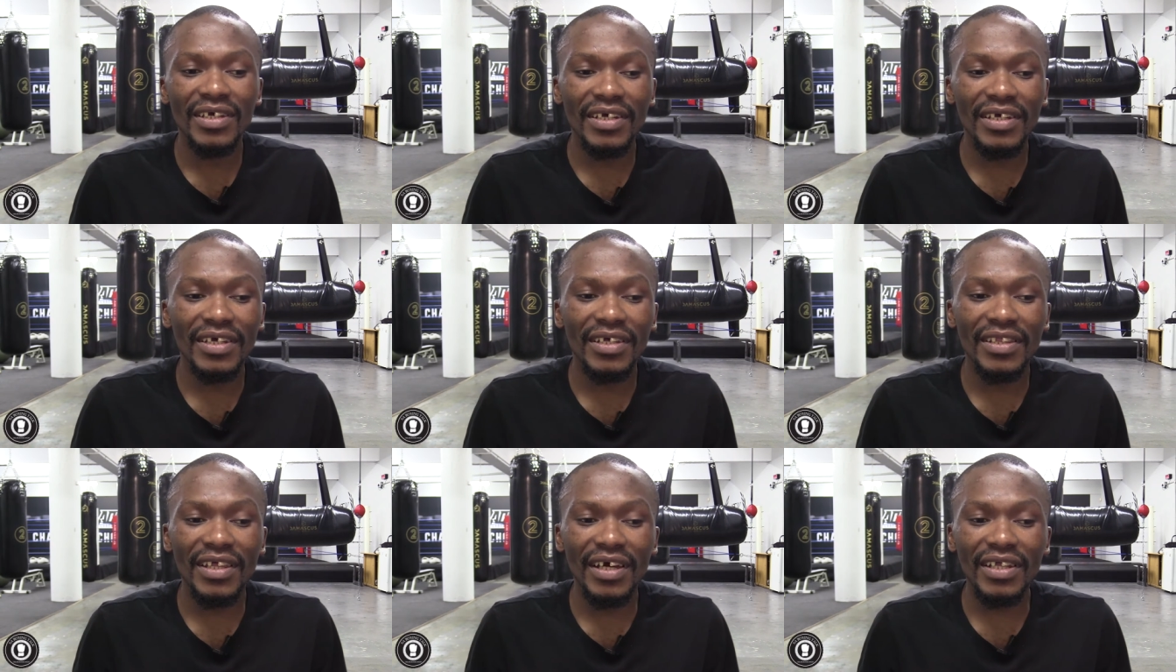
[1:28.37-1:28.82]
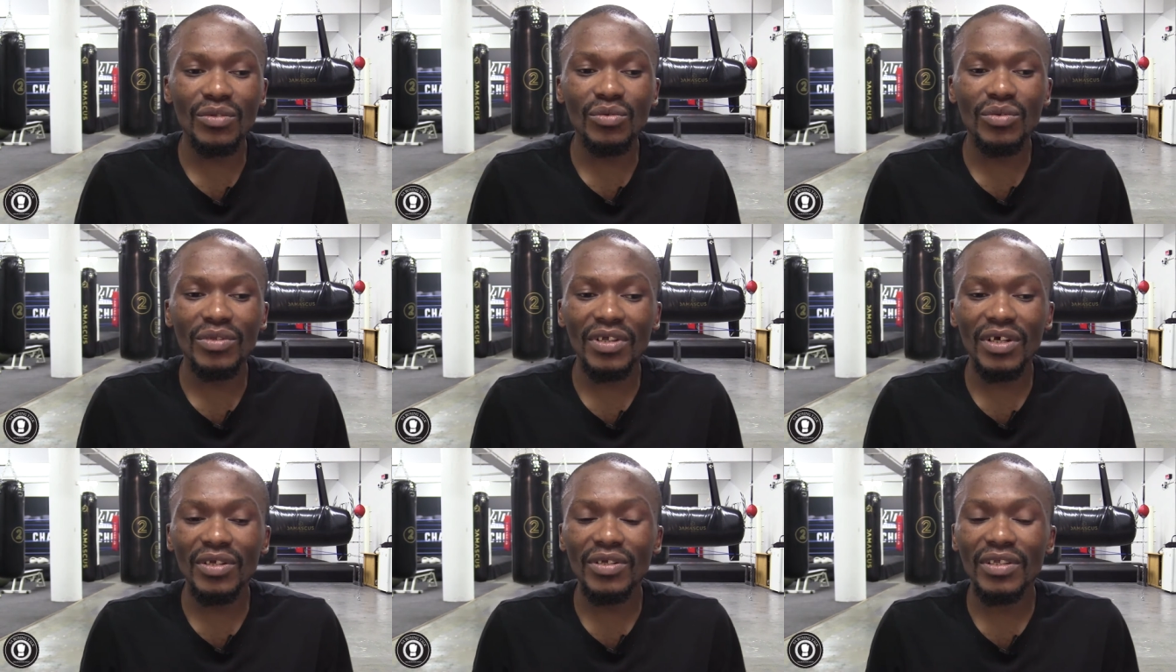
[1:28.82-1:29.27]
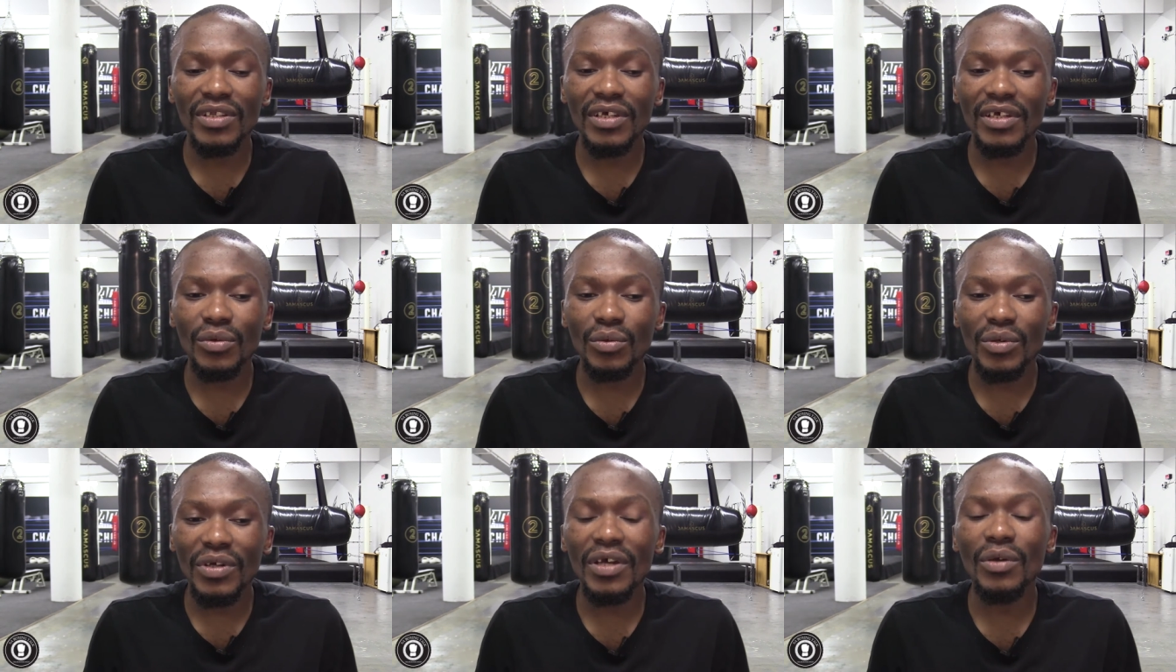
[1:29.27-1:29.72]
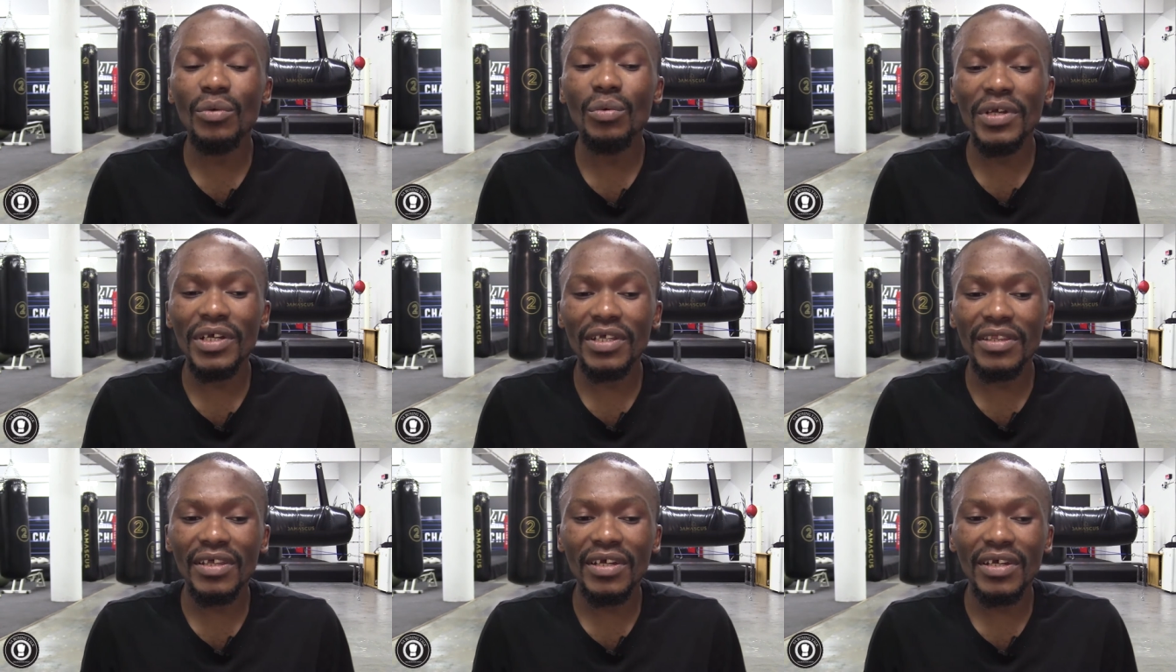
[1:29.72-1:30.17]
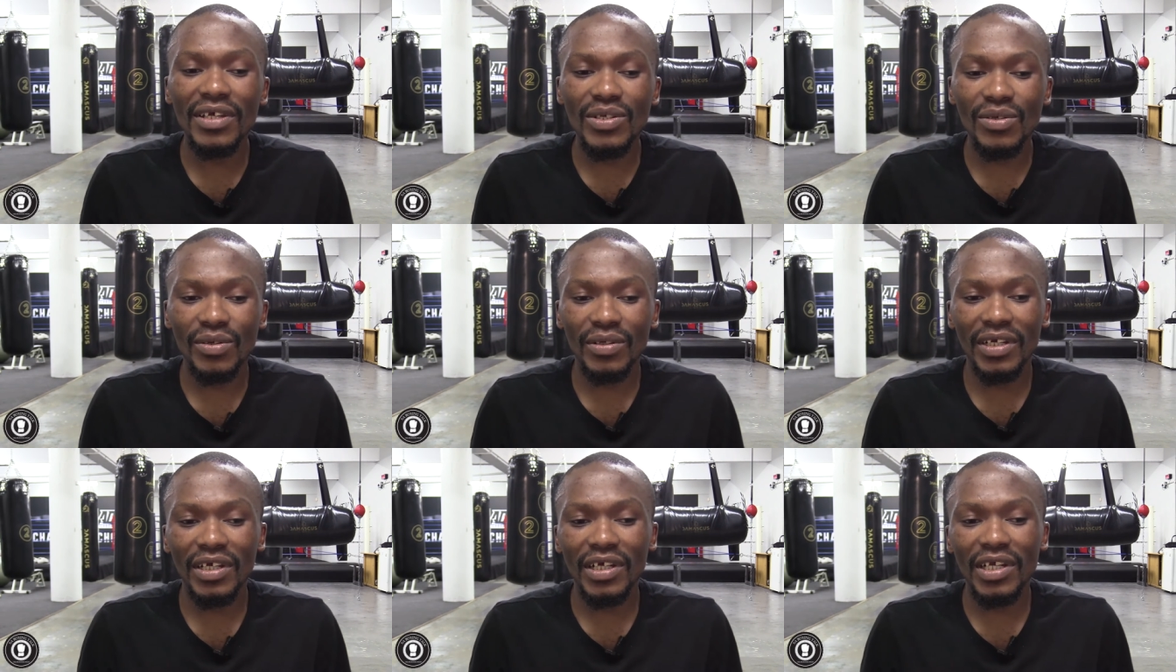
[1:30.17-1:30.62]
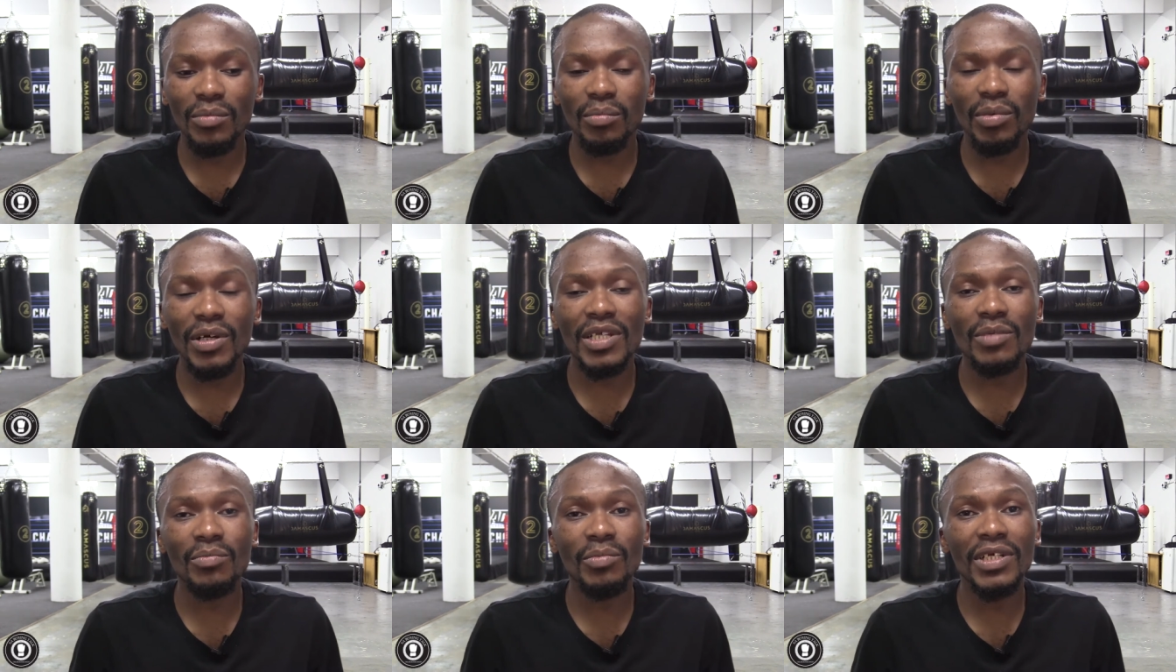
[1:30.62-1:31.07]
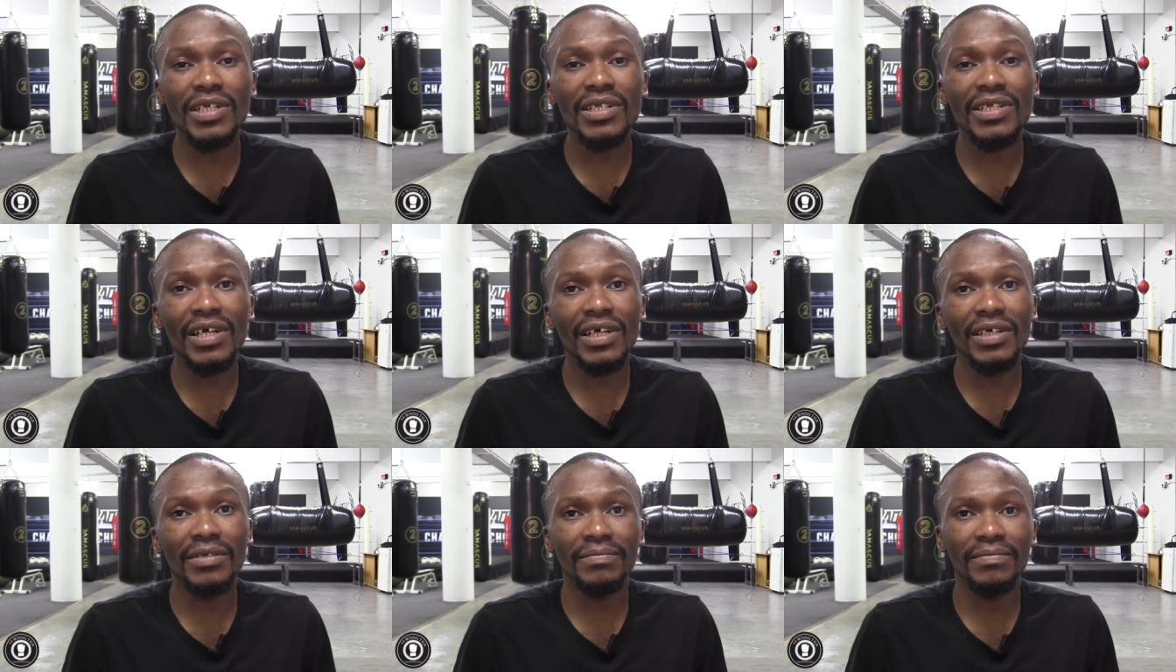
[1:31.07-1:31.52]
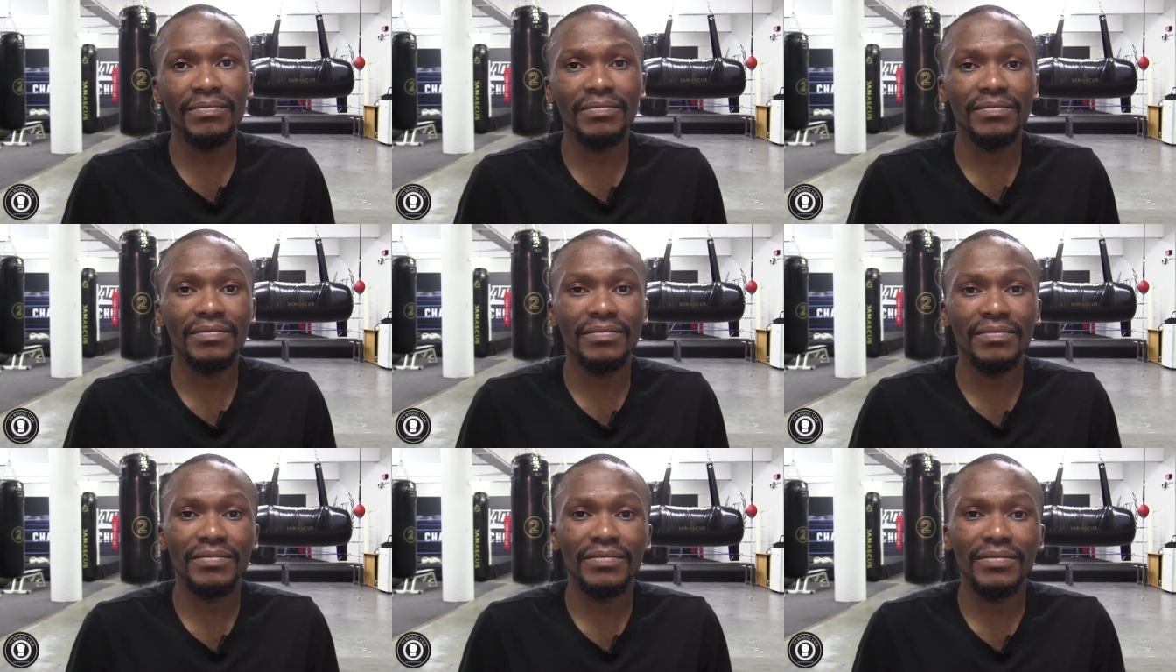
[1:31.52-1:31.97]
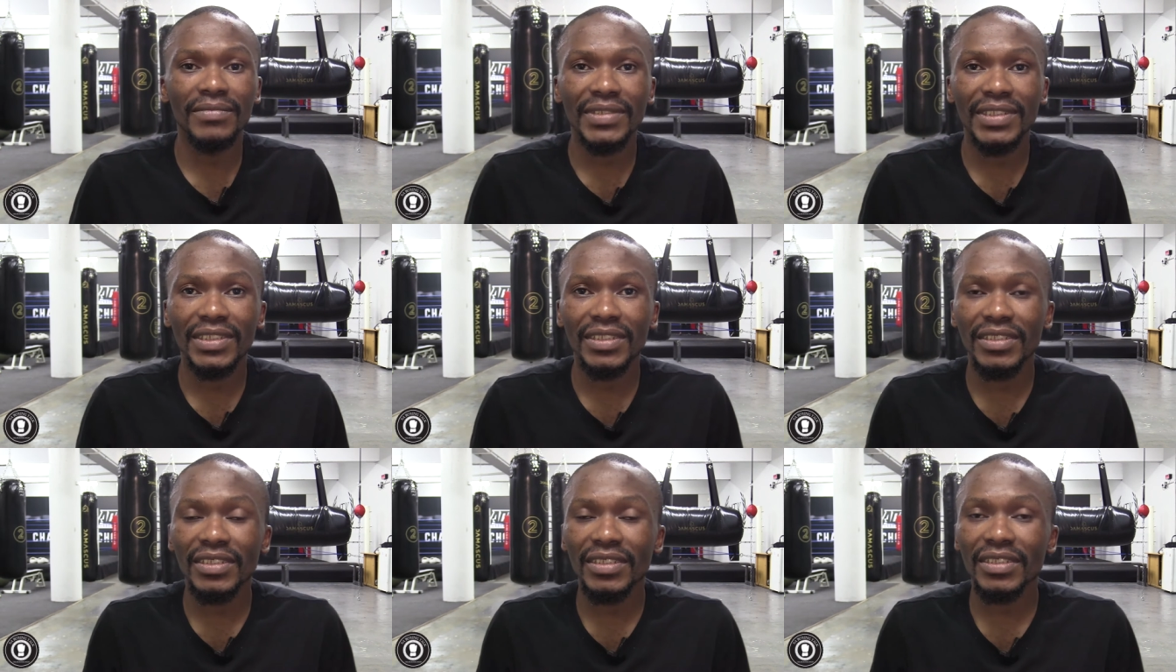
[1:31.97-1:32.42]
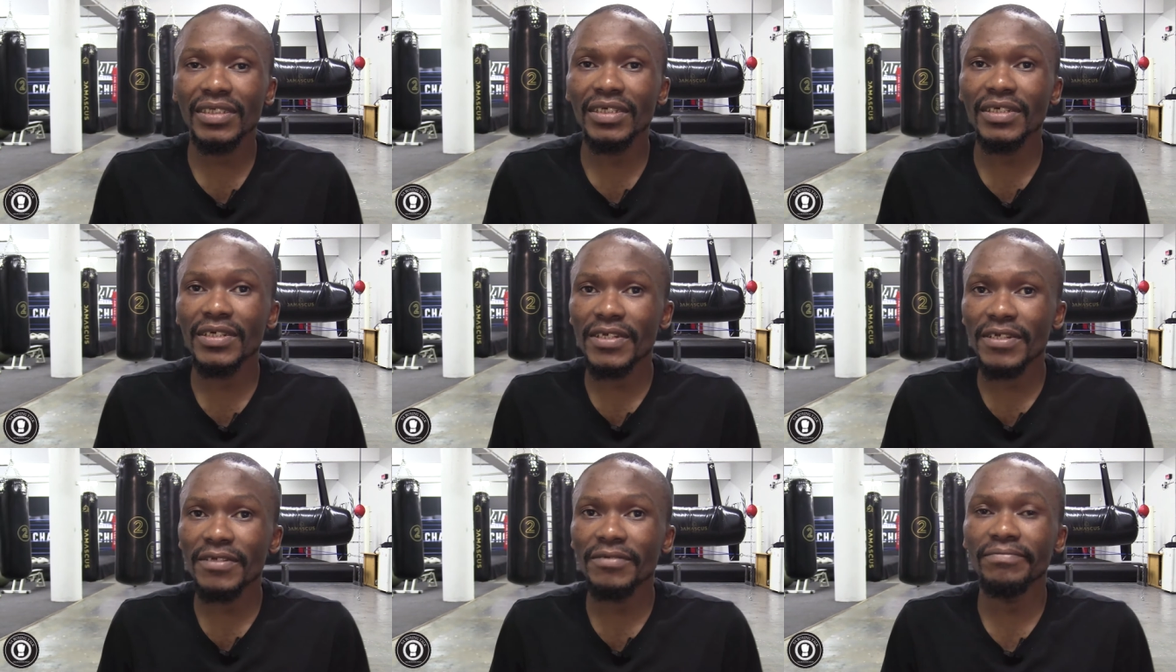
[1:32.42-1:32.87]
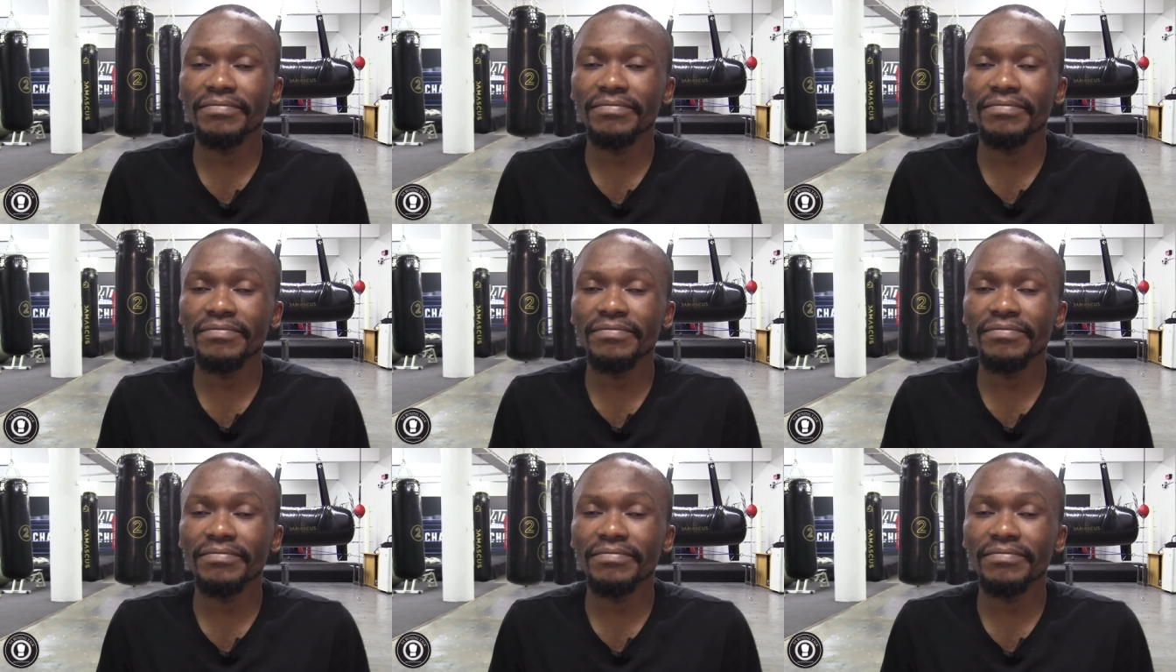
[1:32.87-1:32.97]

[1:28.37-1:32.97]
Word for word: Uh, that that the, a week there is gonna help us big time. Yes.